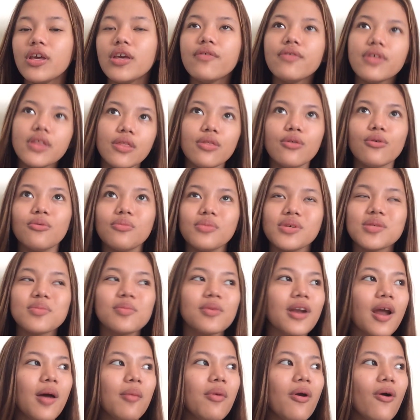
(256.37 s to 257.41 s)
Even though mas
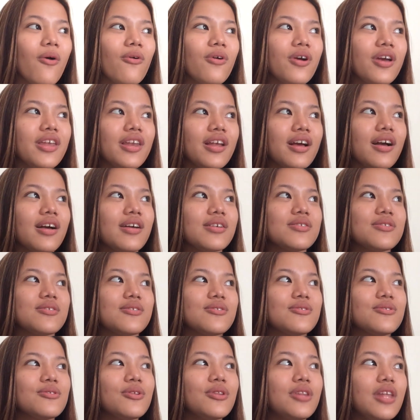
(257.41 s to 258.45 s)
marami akong
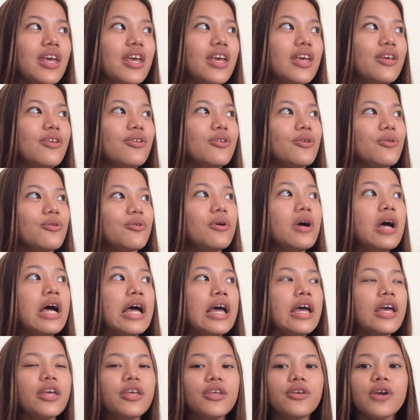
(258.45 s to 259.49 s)
ginagastos today, you know,
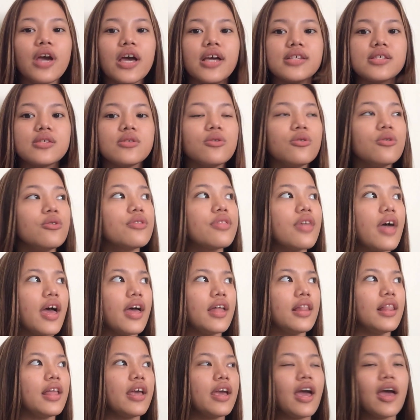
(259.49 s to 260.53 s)
you guys know
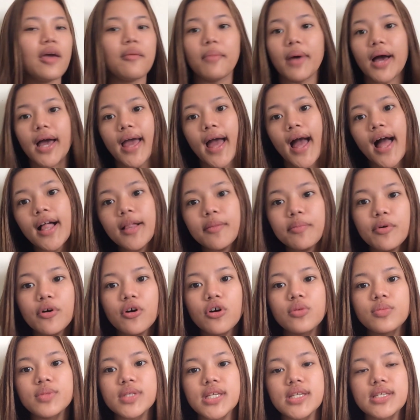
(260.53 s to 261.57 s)
that like I buy
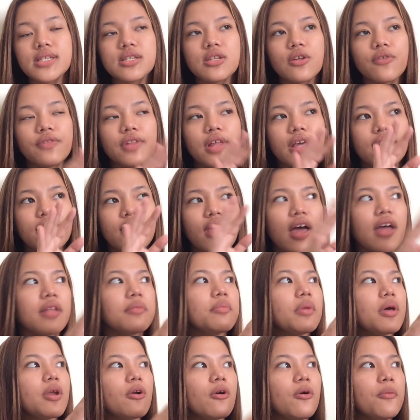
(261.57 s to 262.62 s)
albums and stuff like
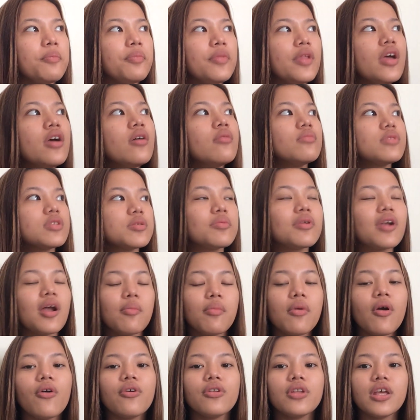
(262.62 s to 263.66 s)
that, pero mas
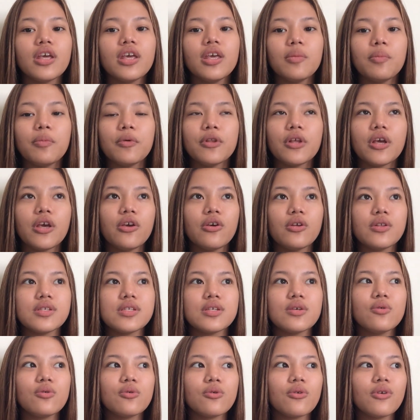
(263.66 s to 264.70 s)
marami akong naiipon ngayon.
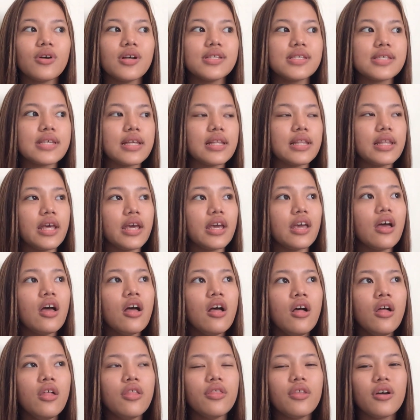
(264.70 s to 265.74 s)
Siguro kasi like
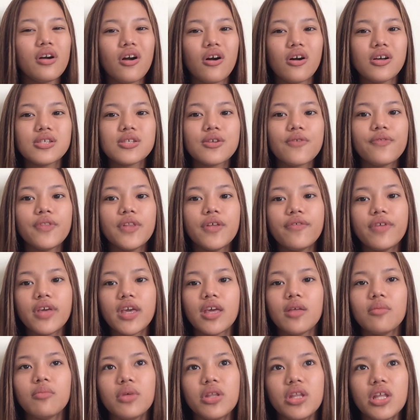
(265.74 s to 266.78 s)
the cost of
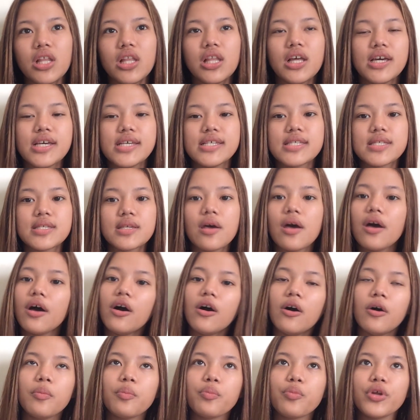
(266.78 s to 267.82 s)
living in Manila is
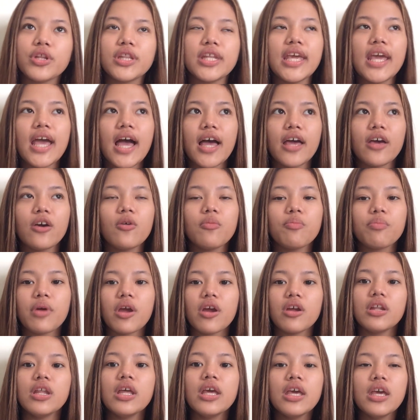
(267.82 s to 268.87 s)
pretty high
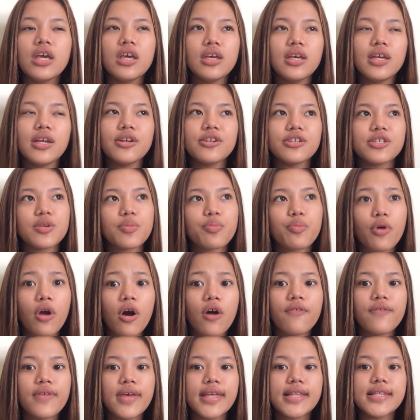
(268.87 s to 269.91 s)
compared here sa
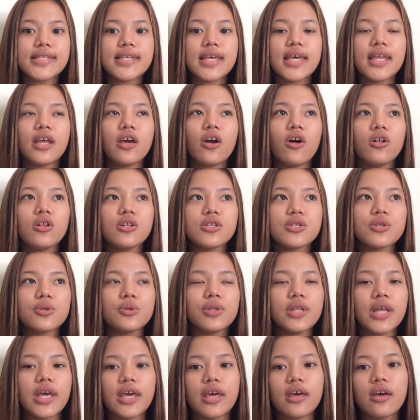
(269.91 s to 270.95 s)
province, and I
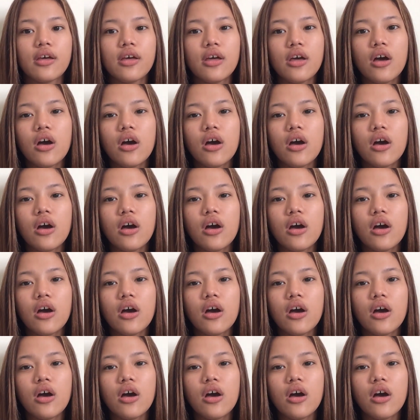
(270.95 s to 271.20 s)
also like